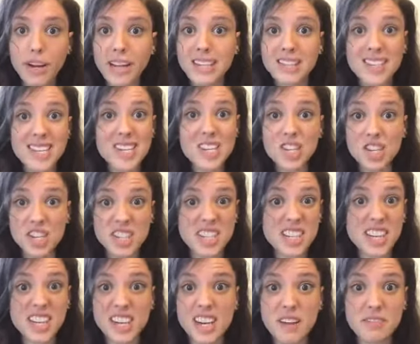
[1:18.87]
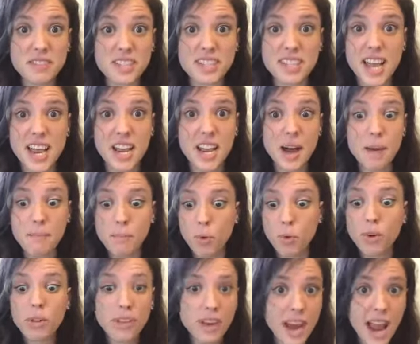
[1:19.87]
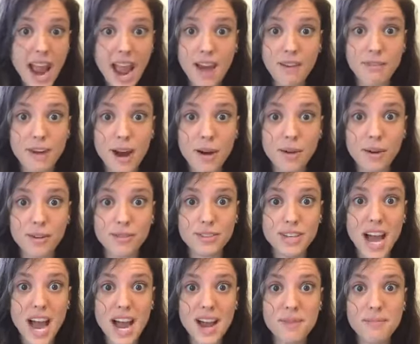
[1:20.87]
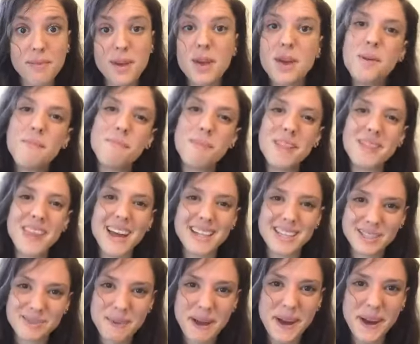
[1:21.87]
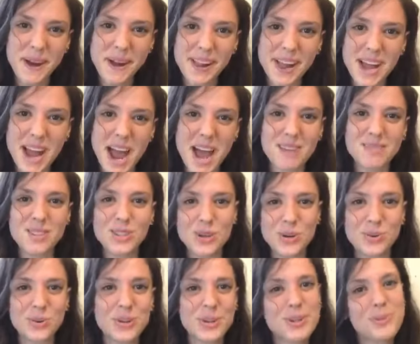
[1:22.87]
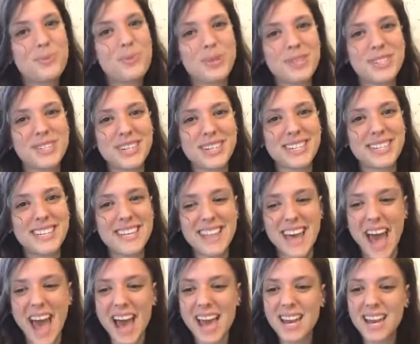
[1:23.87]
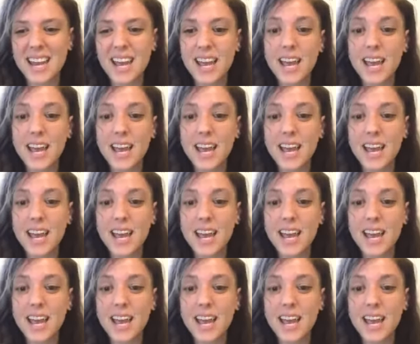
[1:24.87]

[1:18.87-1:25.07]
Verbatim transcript: It's interesting enough to take up more than a half hour of time, but that's about all I have, so we'll, we'll stick to that.